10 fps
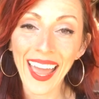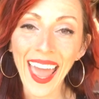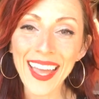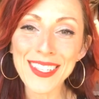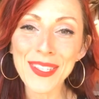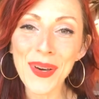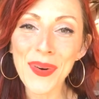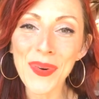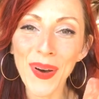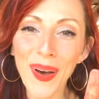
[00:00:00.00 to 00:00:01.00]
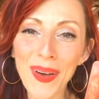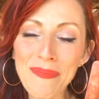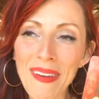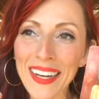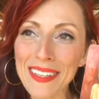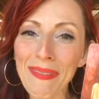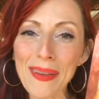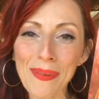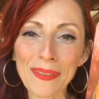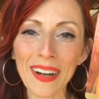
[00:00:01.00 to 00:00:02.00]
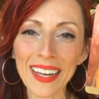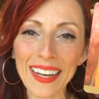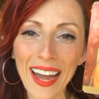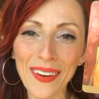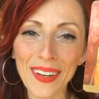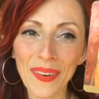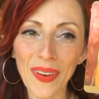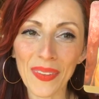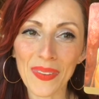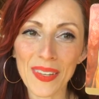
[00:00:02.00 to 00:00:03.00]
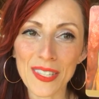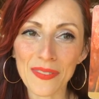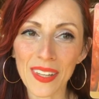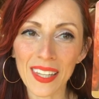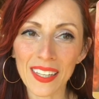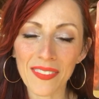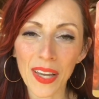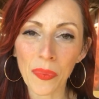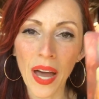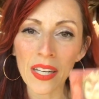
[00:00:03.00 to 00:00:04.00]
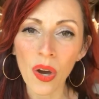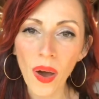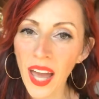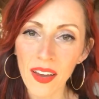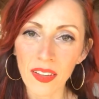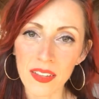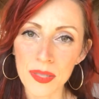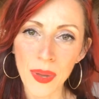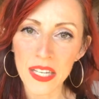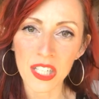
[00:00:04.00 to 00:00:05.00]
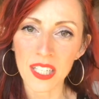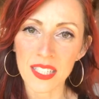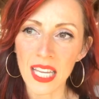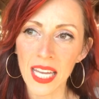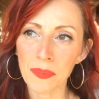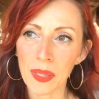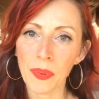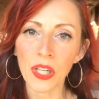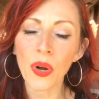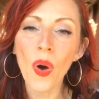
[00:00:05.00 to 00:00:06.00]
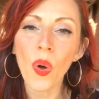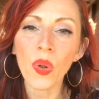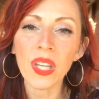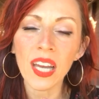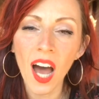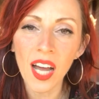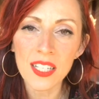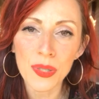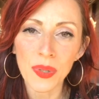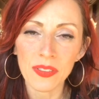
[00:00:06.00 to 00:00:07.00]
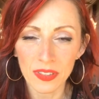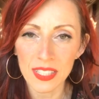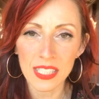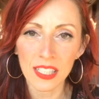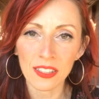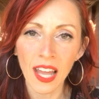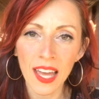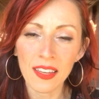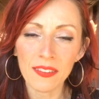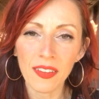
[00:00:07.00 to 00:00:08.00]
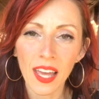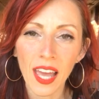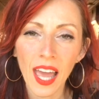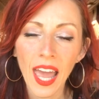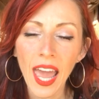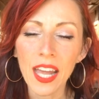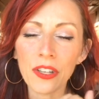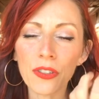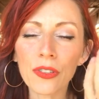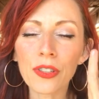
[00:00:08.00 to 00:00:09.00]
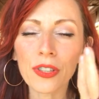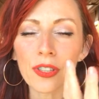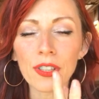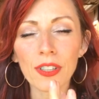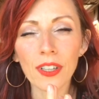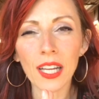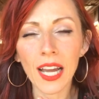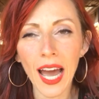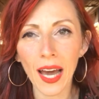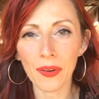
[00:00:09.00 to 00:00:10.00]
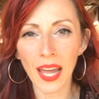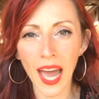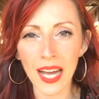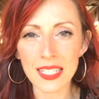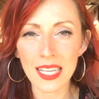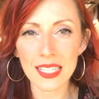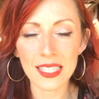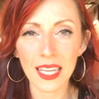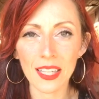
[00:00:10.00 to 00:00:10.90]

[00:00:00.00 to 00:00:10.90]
And so many people right now are going through this feeling of like, well, I know I have all this magic inside me, but you're holding on to it for dear life and you're learning how to access it.